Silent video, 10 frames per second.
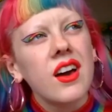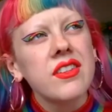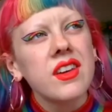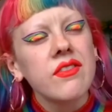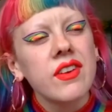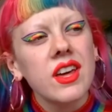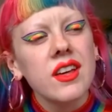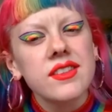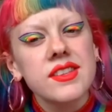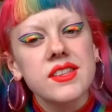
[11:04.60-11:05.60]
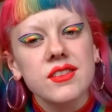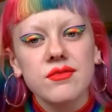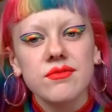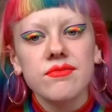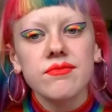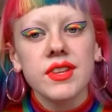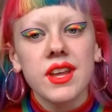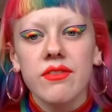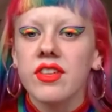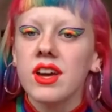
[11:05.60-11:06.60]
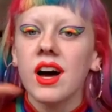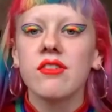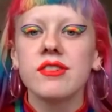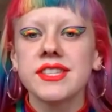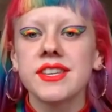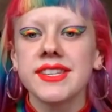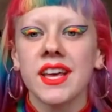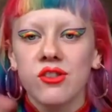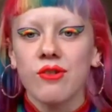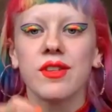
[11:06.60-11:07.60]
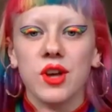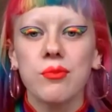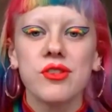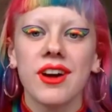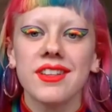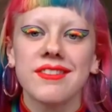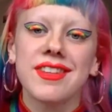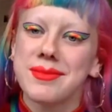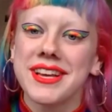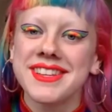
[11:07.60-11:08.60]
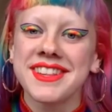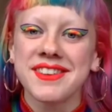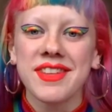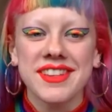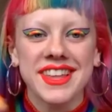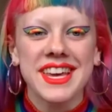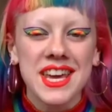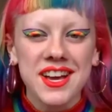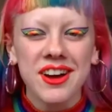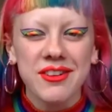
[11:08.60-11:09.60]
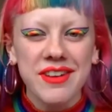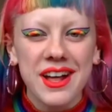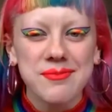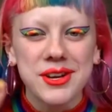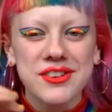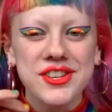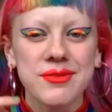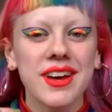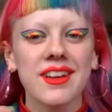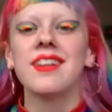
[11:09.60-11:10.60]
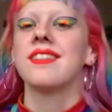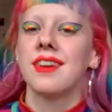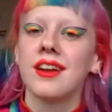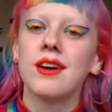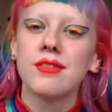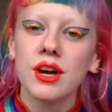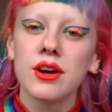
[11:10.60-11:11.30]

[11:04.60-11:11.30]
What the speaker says: think if the colour is the centre of the object, if that makes sense, if that's the key kind of element to it, then I'll